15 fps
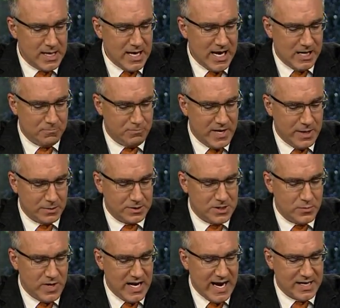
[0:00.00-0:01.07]
It appealed
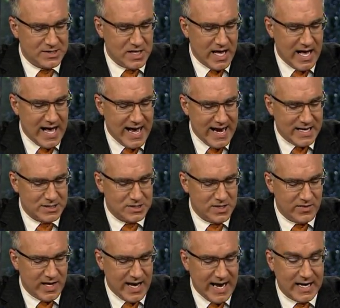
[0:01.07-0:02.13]
to me as the highest
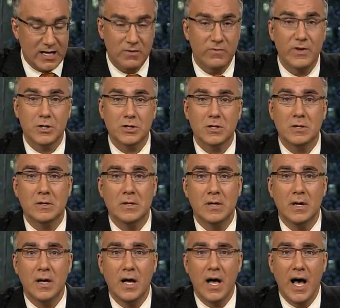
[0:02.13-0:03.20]
that I can vision.
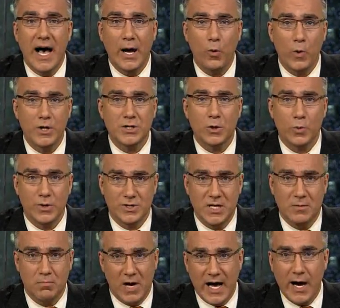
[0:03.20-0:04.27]
I wish it was
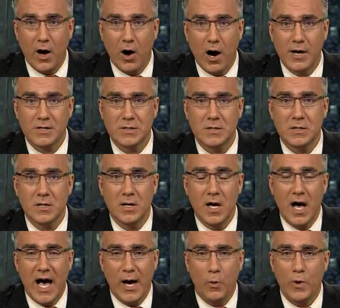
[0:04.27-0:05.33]
in my heart.
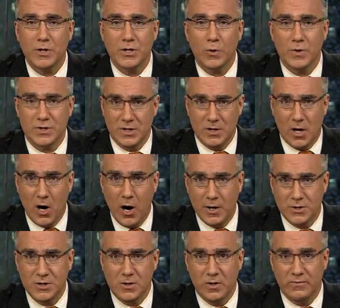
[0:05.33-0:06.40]
I wish it was in the
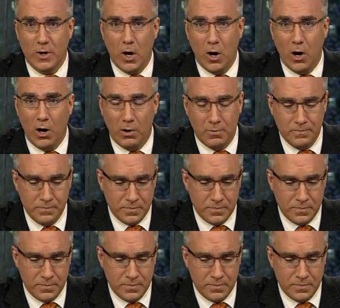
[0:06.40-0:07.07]
hearts of all.